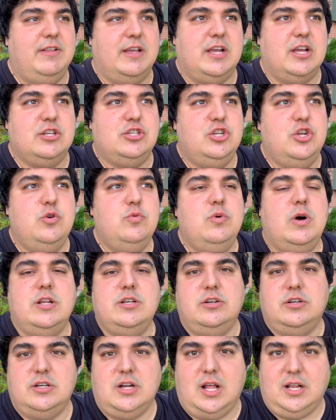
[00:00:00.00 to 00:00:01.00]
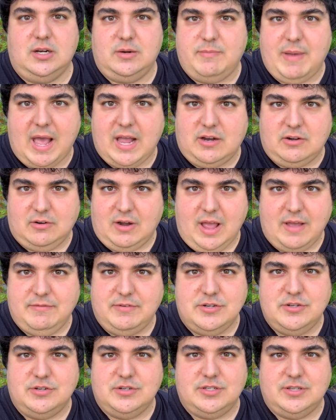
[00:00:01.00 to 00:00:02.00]
like a $200 backer
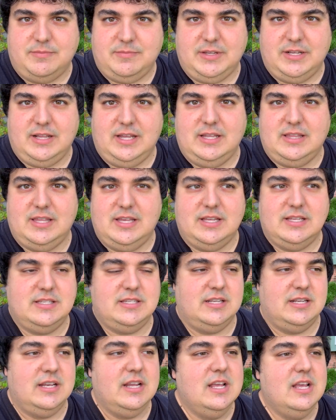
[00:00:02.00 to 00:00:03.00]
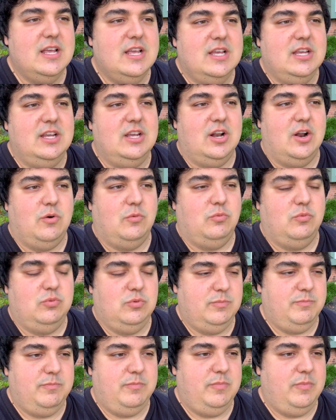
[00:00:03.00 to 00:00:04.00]
average or something like this. And,
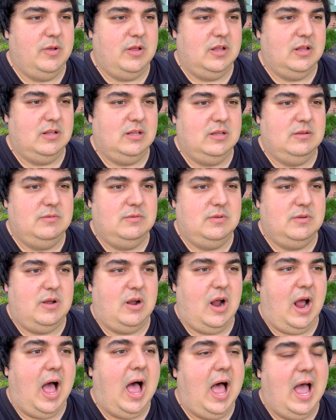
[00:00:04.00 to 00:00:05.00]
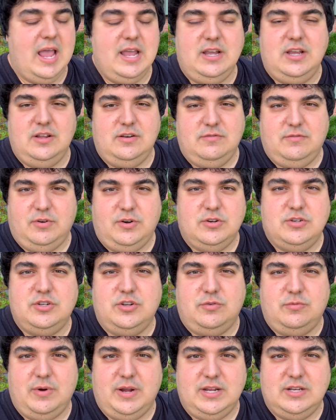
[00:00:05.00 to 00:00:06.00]
a high
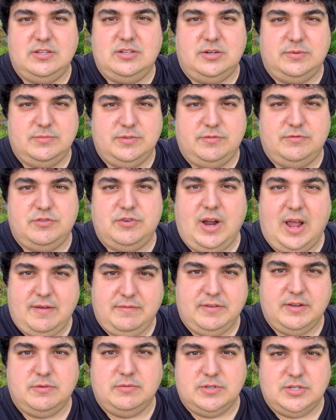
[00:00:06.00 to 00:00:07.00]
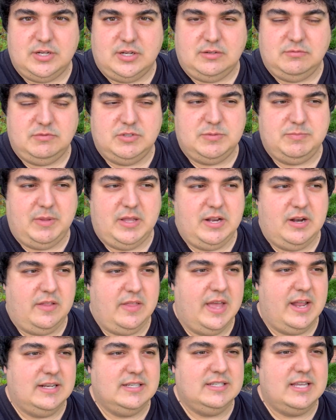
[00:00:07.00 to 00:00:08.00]
conversion rate in terms of traffic, which I'll explain all
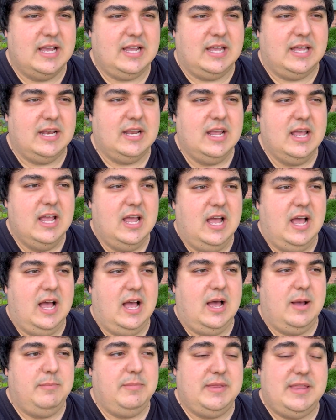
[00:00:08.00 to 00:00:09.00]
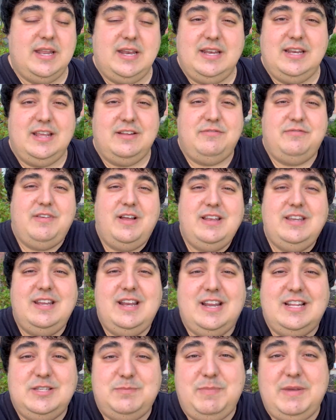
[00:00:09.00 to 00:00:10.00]
that in a second. But they didn't get funded.
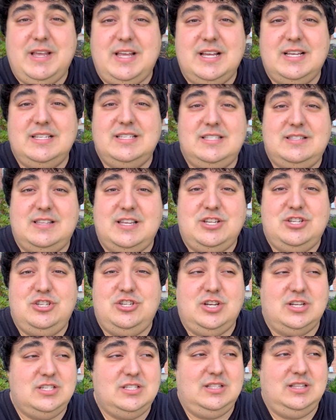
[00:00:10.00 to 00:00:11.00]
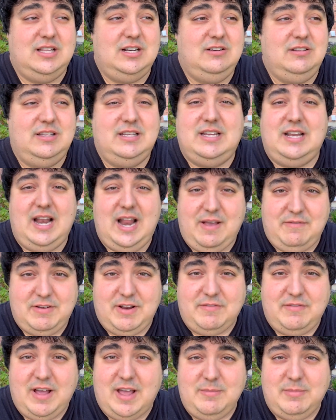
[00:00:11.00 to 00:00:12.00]
And it's because they just literally didn't have
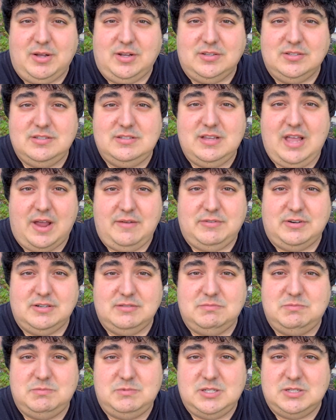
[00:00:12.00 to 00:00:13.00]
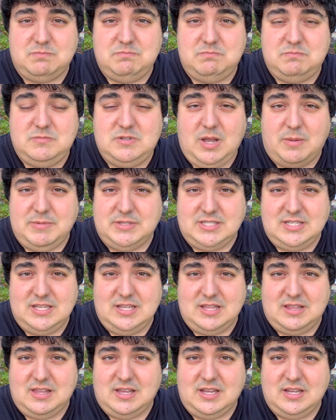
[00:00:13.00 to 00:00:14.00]
enough eyeballs ever to come and see
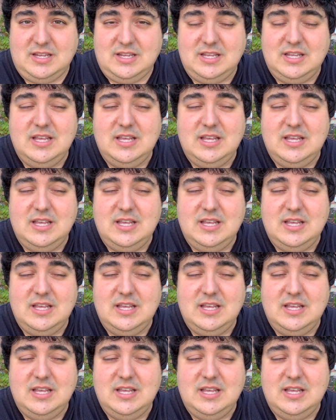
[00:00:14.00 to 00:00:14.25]
the thing.